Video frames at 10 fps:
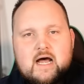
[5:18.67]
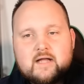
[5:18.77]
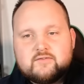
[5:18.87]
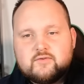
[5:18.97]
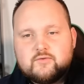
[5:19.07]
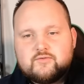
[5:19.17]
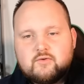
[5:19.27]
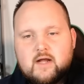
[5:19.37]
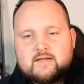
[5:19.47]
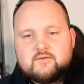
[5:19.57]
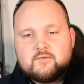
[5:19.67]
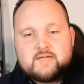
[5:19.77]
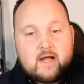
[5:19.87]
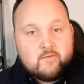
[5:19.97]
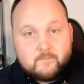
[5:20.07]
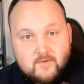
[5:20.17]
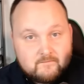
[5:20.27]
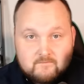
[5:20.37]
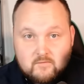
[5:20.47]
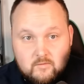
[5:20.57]
to try to tell them to,
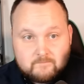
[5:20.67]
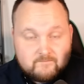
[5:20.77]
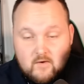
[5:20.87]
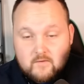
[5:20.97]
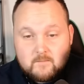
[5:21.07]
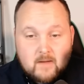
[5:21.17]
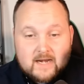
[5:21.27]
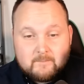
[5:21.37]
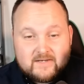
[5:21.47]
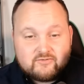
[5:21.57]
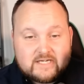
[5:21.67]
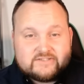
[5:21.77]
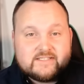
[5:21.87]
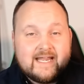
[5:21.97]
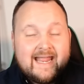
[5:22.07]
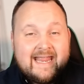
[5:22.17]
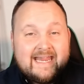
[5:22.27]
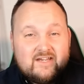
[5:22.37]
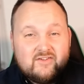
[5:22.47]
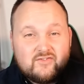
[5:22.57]
look, vote for Biden administration.
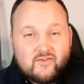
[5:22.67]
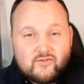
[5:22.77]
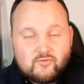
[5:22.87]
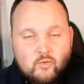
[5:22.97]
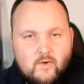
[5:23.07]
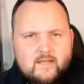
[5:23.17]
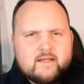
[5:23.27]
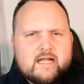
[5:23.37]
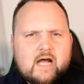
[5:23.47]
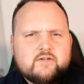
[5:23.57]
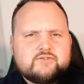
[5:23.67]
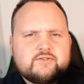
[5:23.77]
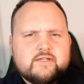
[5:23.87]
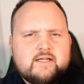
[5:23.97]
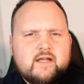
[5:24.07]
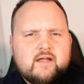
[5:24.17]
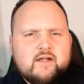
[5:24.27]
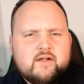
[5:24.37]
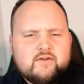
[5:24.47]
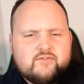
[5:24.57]
He's destroying the country
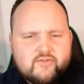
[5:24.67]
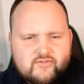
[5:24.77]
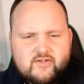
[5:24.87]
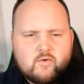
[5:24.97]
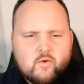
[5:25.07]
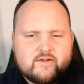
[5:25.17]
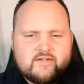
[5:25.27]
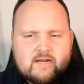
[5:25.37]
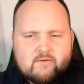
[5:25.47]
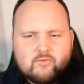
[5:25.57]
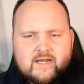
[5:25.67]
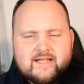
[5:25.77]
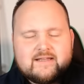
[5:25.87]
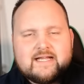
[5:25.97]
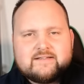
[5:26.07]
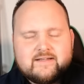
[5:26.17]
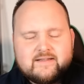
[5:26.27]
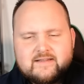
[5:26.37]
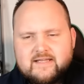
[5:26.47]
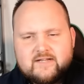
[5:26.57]
just in order to get re-elected.
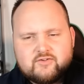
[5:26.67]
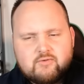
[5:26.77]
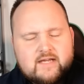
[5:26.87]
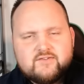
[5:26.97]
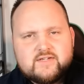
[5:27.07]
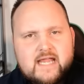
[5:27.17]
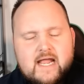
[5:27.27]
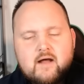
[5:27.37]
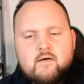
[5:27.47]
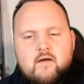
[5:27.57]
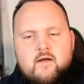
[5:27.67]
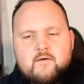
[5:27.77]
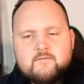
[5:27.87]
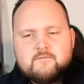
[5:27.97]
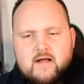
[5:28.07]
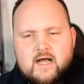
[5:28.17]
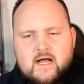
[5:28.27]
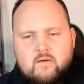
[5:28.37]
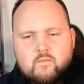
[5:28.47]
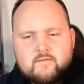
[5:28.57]
It's crazy how
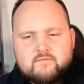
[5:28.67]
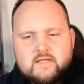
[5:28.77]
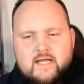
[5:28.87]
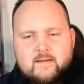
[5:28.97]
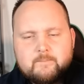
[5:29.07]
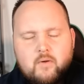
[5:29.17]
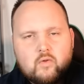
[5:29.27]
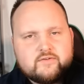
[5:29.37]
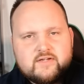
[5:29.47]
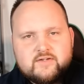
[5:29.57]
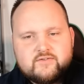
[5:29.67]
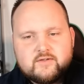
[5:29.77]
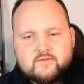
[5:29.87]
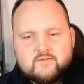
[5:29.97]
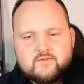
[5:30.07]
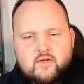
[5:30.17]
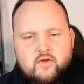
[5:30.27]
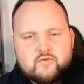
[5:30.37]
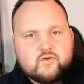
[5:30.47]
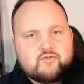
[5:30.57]
far we've let politicians
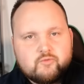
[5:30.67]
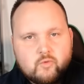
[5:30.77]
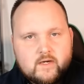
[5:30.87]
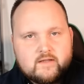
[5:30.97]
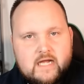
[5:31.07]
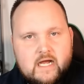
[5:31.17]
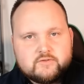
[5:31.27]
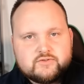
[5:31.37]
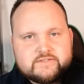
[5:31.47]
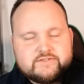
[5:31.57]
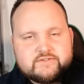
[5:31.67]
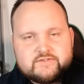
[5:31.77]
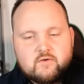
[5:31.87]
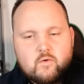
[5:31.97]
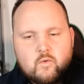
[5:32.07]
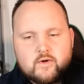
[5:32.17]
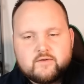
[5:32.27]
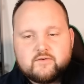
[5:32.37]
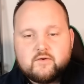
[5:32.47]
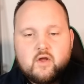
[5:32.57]
destroy the country just in order
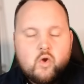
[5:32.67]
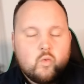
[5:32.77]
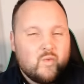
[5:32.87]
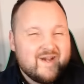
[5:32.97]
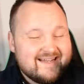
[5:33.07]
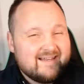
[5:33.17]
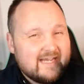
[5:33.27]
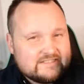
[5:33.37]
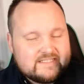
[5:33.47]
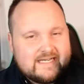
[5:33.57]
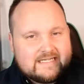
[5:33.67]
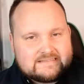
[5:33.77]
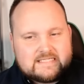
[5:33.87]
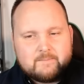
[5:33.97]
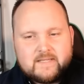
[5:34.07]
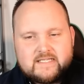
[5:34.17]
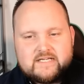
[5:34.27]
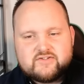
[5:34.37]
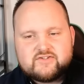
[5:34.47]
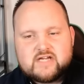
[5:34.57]
to win an election, and something
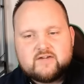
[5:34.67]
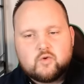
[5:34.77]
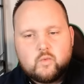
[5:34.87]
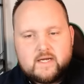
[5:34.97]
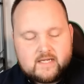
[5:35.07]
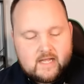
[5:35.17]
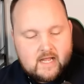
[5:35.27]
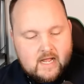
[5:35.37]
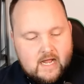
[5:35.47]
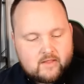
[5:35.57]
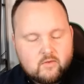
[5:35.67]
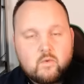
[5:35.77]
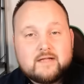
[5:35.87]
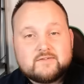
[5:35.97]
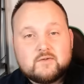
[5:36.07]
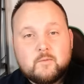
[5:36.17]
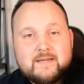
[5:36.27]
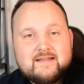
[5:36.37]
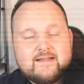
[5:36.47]
needs to change quick. Otherwise, it will be the